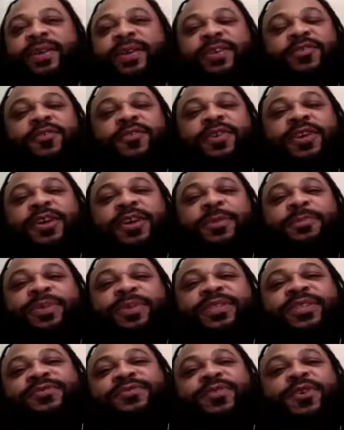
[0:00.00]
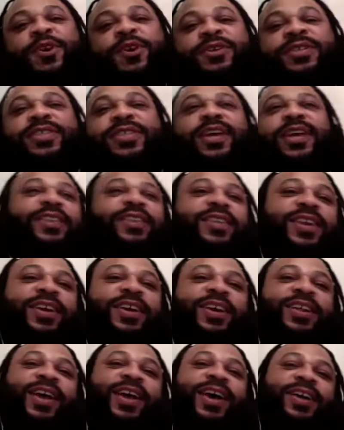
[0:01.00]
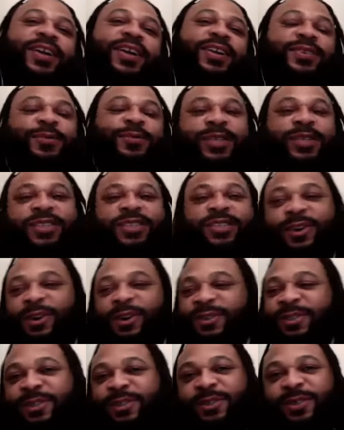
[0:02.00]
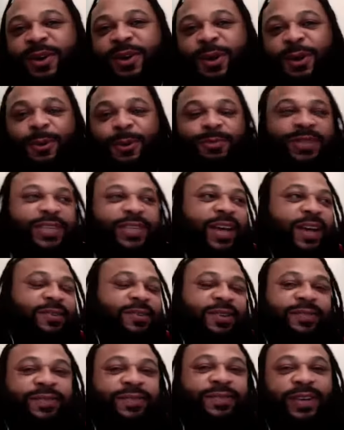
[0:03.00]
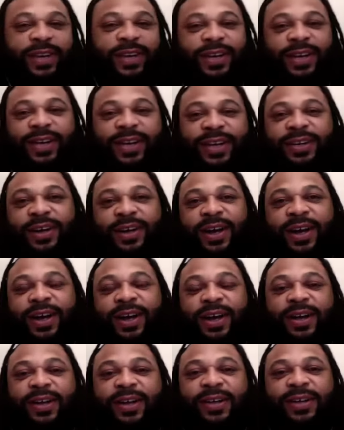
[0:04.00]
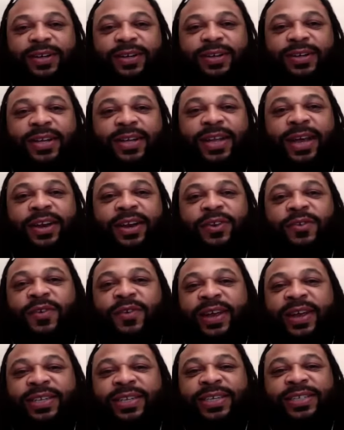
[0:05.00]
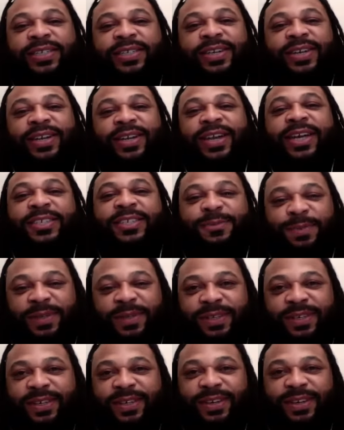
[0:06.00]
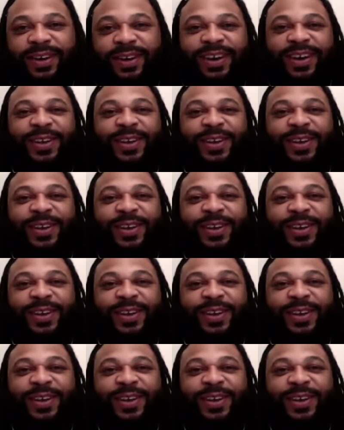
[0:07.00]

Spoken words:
growing up in Cheraw, South Carolina, which is also the hometown of the late great Dizzy Gillespie. You